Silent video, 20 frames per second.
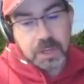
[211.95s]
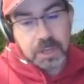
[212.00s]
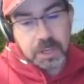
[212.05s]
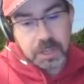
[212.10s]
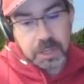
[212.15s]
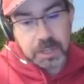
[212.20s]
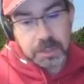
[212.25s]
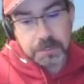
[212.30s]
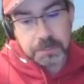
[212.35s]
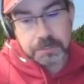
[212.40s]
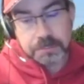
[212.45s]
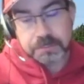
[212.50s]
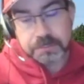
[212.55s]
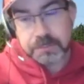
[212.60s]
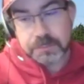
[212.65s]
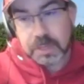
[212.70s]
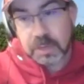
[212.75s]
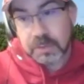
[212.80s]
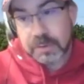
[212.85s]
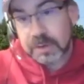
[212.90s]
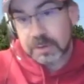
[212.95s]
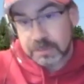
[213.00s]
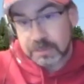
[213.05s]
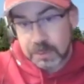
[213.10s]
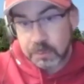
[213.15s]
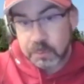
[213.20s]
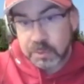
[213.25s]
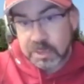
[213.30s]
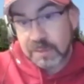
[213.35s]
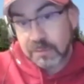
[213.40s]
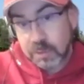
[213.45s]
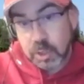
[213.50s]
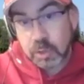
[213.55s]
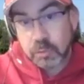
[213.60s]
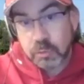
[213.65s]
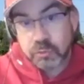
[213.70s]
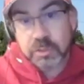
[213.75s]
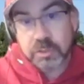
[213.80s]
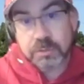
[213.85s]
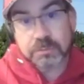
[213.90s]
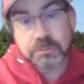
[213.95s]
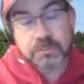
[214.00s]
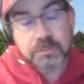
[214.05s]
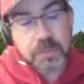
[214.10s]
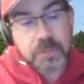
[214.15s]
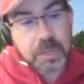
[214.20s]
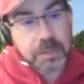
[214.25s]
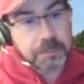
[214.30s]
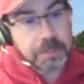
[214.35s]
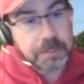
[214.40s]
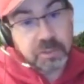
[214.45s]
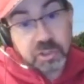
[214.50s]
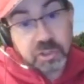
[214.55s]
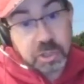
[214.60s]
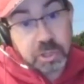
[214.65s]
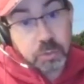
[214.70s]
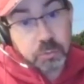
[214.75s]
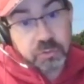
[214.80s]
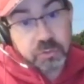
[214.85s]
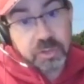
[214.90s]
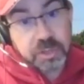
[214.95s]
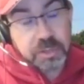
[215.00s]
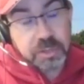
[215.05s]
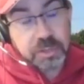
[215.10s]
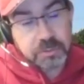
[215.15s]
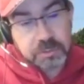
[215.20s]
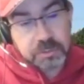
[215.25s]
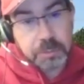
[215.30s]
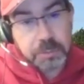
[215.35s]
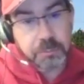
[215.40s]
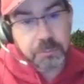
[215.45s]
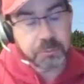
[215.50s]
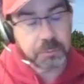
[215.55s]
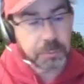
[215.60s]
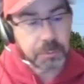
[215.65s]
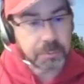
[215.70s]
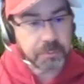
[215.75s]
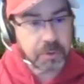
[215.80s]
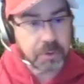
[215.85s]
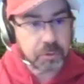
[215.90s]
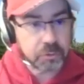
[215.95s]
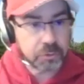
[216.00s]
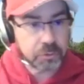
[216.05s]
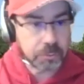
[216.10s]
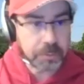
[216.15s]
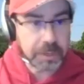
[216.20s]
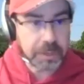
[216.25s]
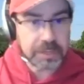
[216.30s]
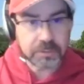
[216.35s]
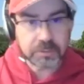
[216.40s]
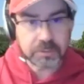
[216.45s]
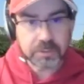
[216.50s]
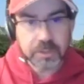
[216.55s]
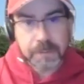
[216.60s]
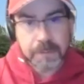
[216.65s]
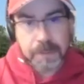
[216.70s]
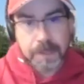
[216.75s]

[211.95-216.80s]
And when you have a pitching coach that comes from the professional ranks,